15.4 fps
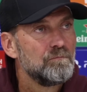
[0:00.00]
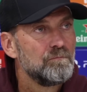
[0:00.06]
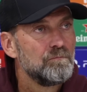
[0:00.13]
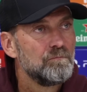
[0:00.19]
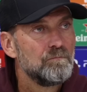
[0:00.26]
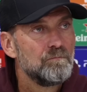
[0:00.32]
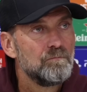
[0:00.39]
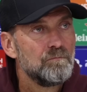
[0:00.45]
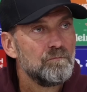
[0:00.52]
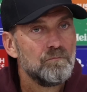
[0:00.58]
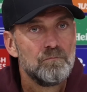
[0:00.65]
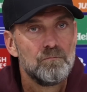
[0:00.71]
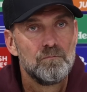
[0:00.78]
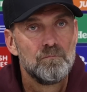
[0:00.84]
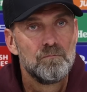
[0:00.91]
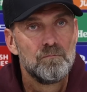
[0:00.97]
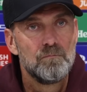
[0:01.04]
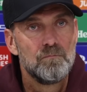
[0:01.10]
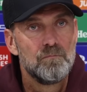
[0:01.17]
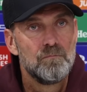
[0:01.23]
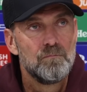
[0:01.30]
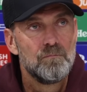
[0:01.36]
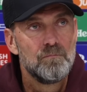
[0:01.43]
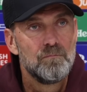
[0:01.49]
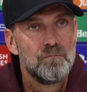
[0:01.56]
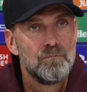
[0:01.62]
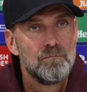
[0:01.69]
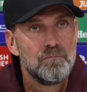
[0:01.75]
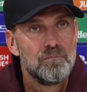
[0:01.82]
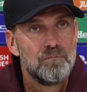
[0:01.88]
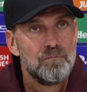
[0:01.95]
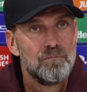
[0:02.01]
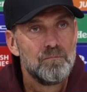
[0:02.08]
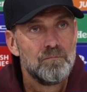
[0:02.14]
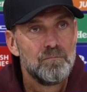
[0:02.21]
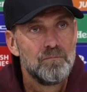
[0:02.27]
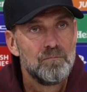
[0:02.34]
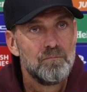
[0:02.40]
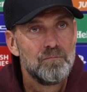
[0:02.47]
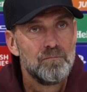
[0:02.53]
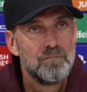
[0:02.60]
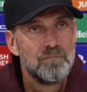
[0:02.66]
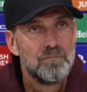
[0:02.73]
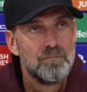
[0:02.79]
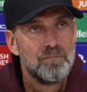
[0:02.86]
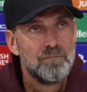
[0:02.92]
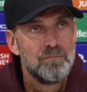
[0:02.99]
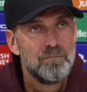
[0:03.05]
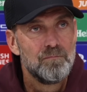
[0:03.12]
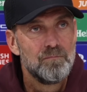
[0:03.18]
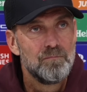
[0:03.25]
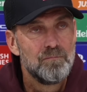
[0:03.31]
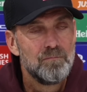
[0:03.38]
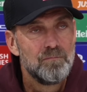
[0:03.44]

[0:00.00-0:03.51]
[no speech]